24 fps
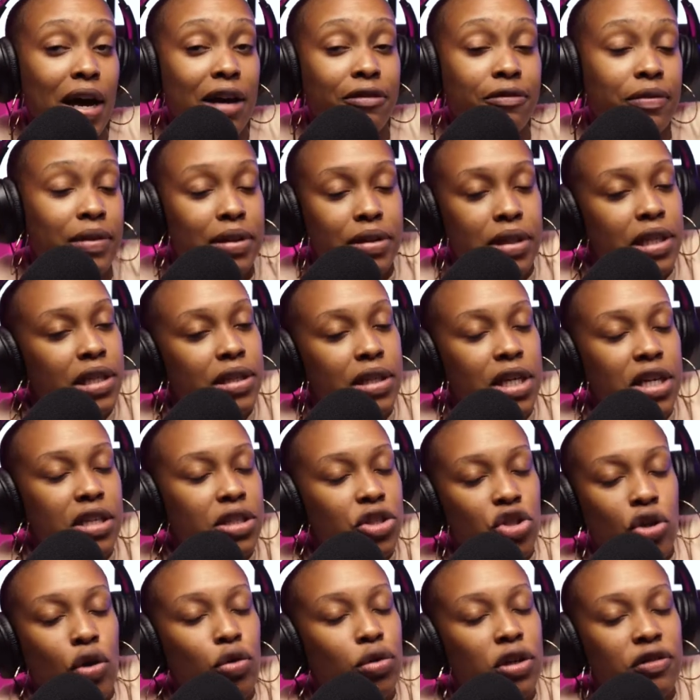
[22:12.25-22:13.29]
It
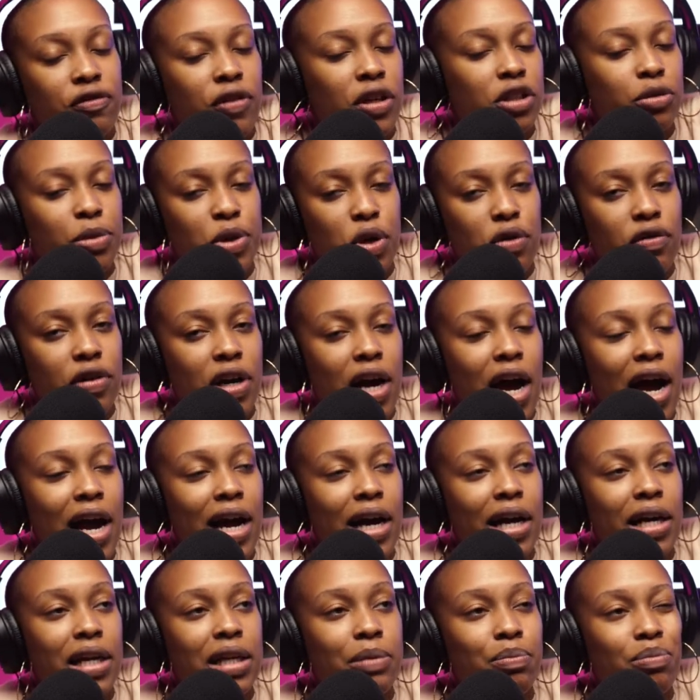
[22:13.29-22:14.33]
totally fucked me over.
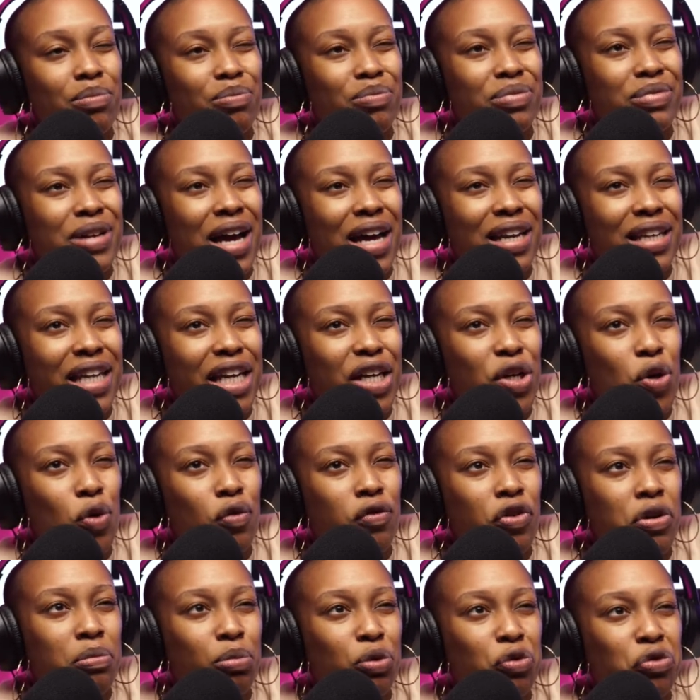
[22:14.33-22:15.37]
I got laid over
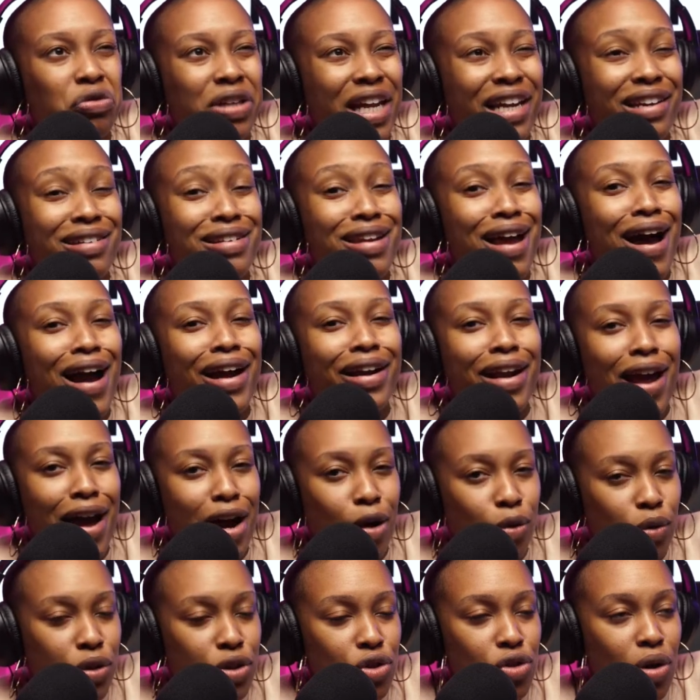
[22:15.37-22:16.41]
in Peru like 9
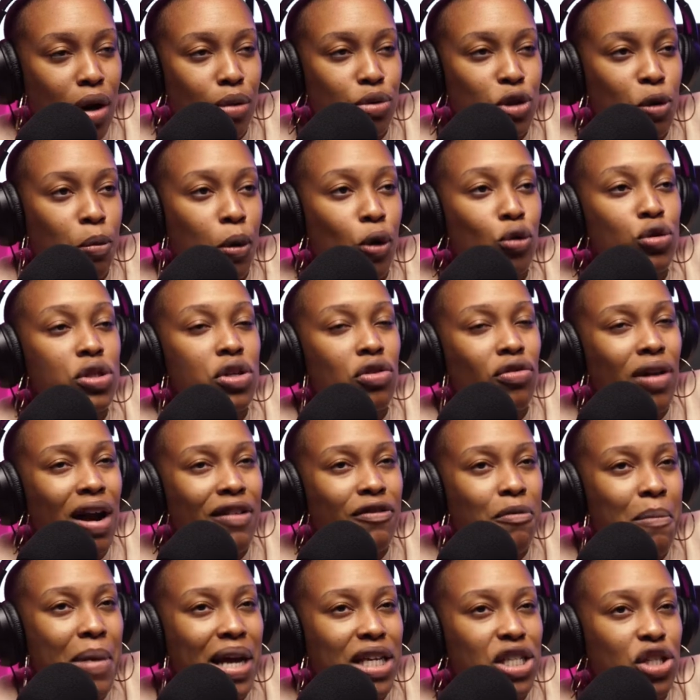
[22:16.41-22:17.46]
hours. So I was supposed to arrive in
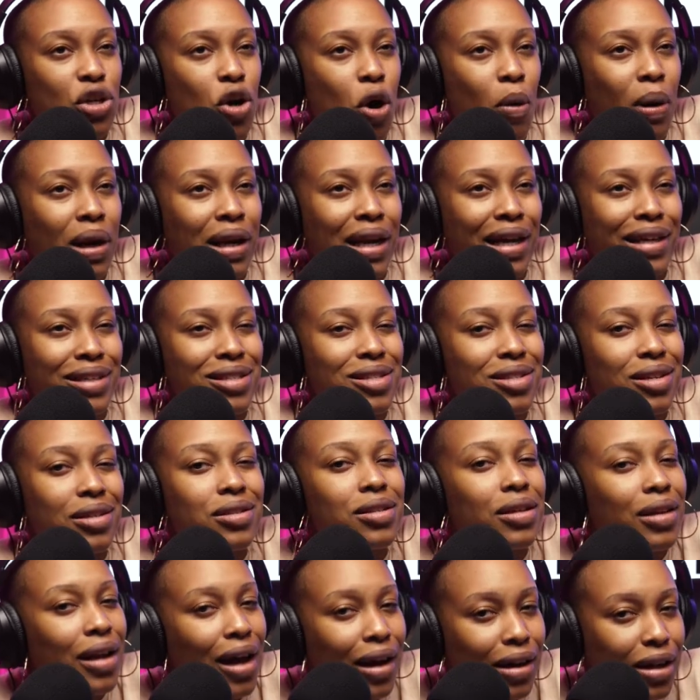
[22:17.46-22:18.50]
Mexico at like 6
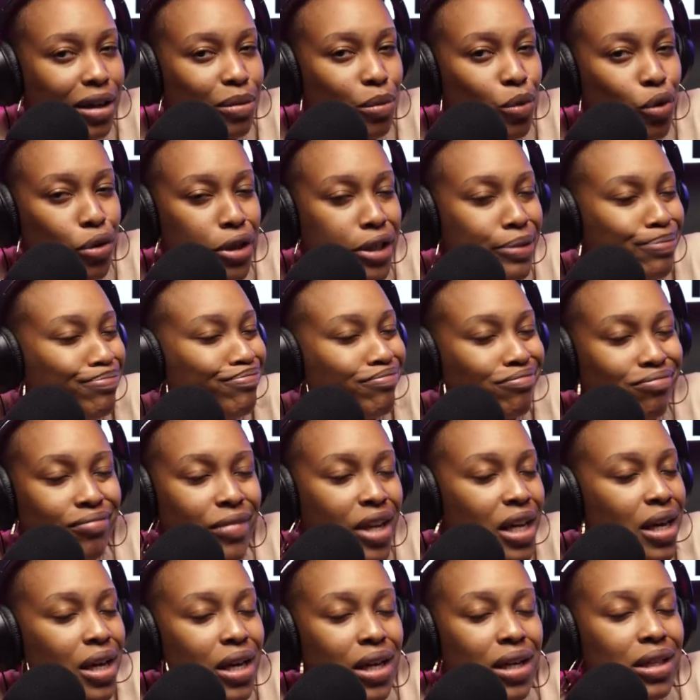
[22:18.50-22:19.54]
o'clock in the morning.
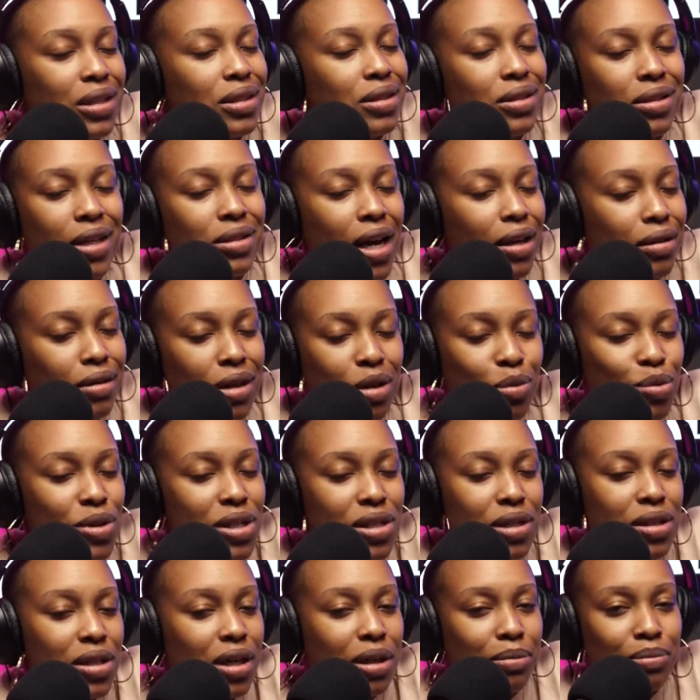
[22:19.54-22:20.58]
Dead. It was a
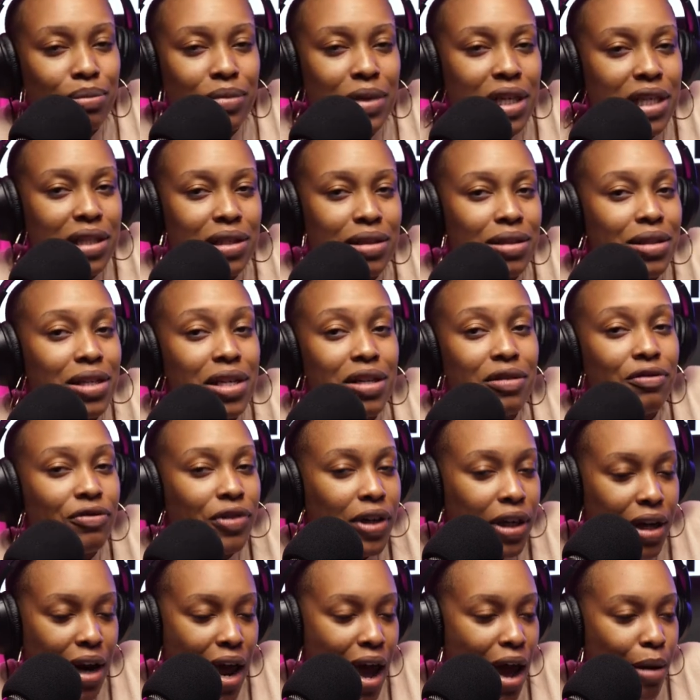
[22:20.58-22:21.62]
dub. It didn't fucking
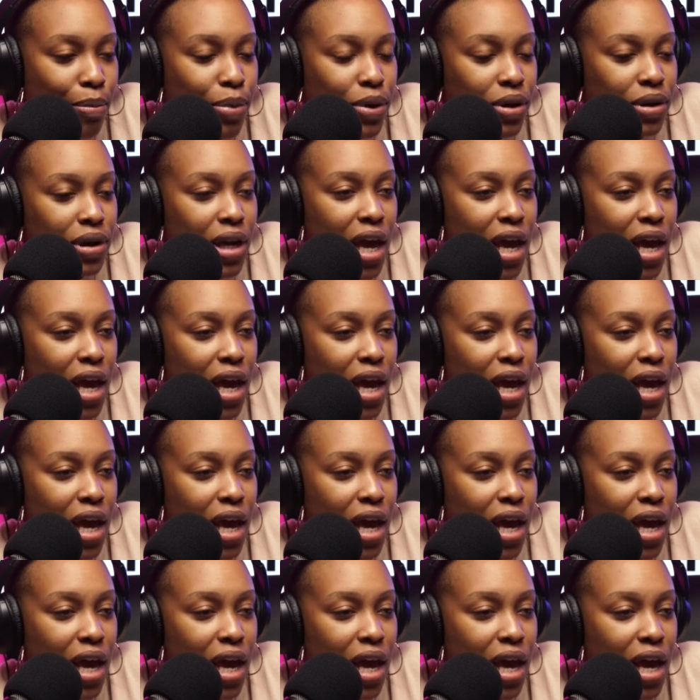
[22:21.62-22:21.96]
happen.